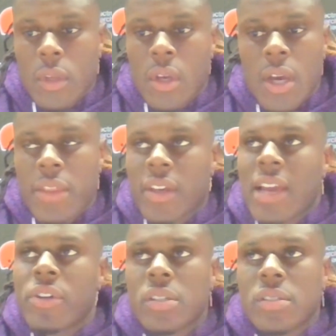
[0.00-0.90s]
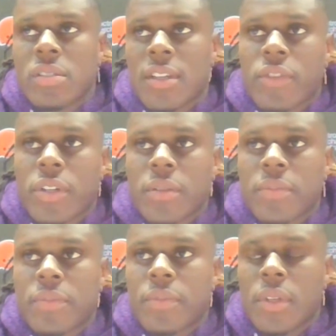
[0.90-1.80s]
I think every year is different.
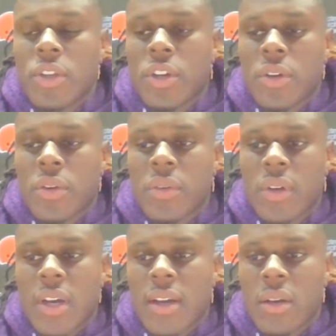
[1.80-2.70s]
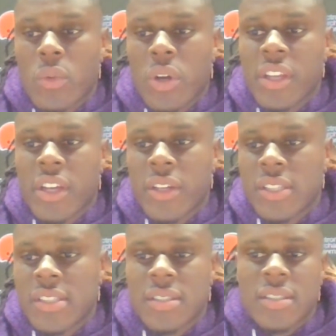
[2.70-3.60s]
You know, one year
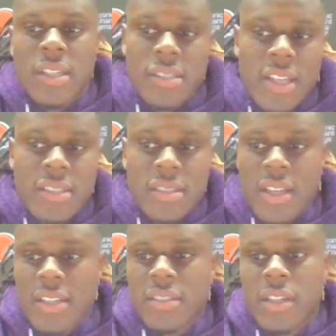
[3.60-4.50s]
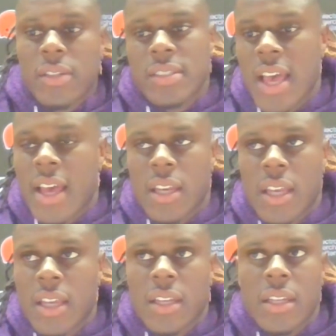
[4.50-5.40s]
it's this, the next year it's that.
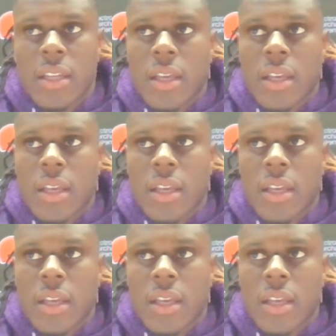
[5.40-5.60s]
And